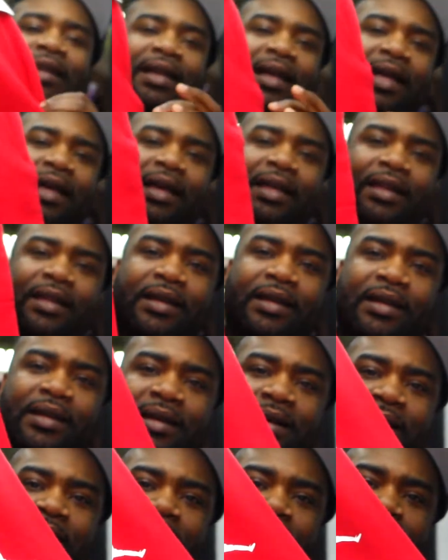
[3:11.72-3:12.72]
God.
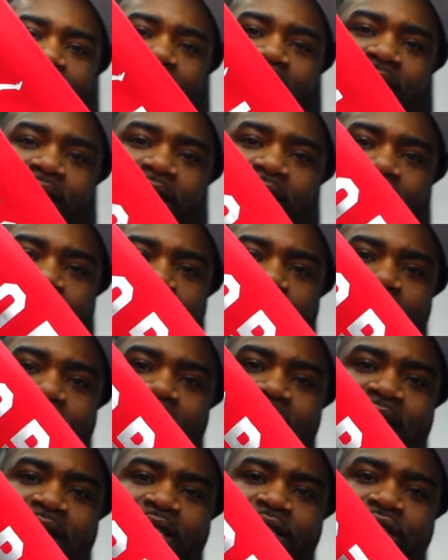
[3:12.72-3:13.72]
You know,
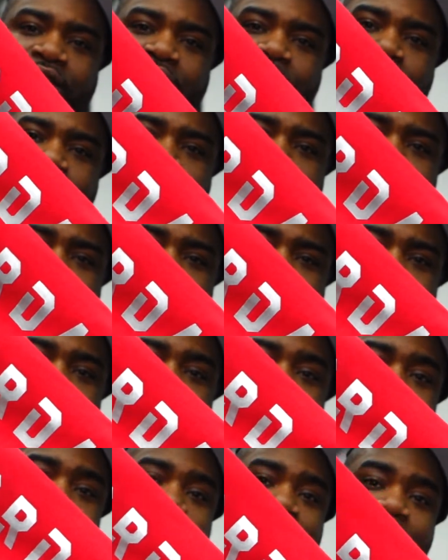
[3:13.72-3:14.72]
nice Jordan
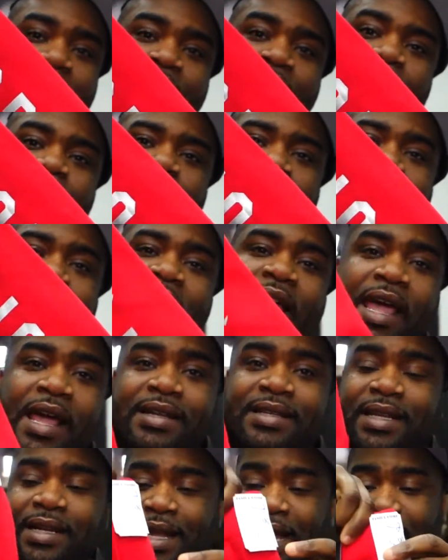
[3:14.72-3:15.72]
sweatpants, new with
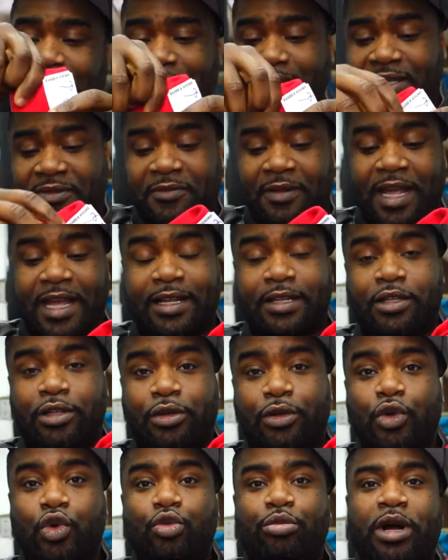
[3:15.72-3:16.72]
tags. I got this for like
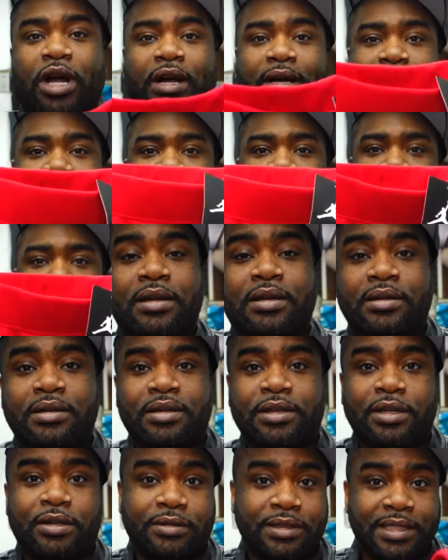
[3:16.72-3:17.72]
$2.
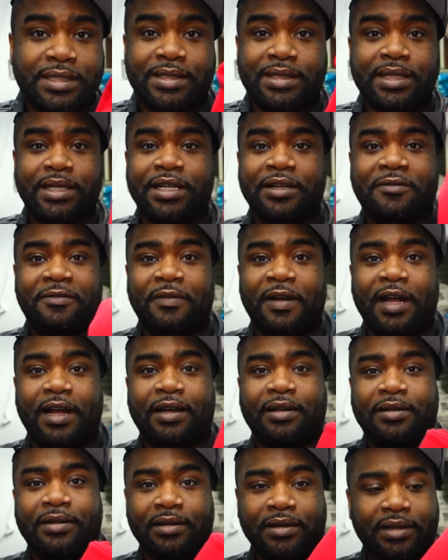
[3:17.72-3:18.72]
You know, this is a good
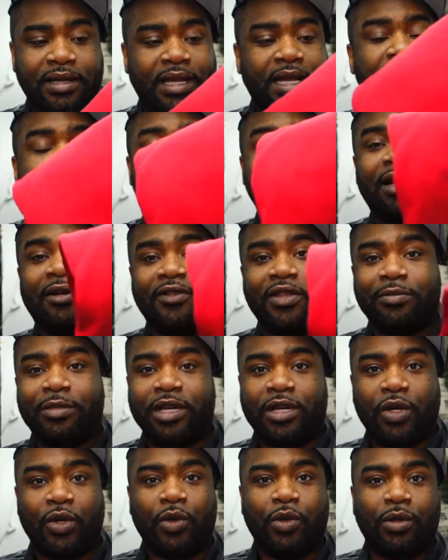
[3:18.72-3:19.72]
find. Kids love to
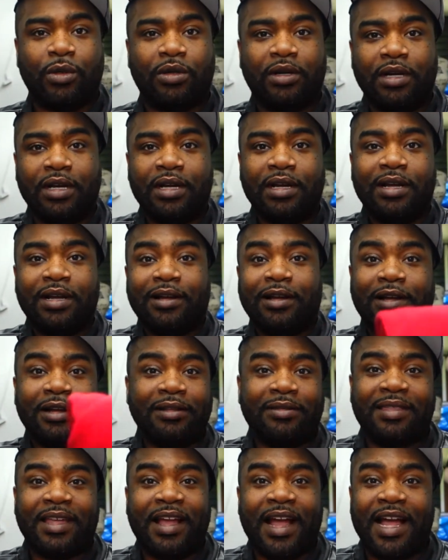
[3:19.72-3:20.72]
be cool.
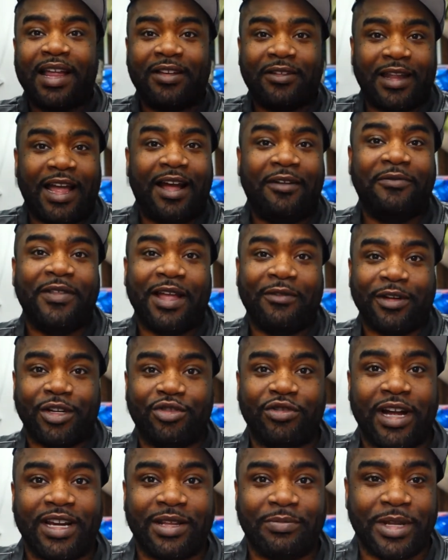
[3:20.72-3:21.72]
Good thing I've never
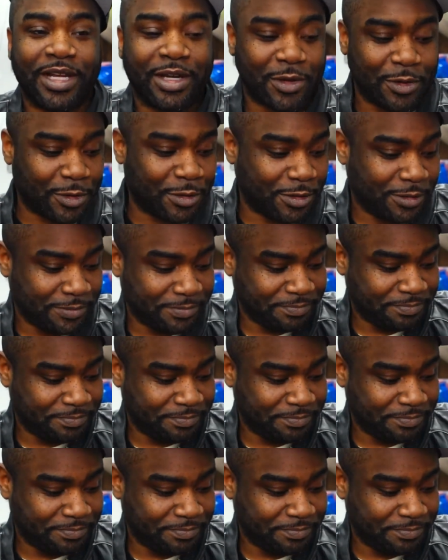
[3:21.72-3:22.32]
tried to be cool.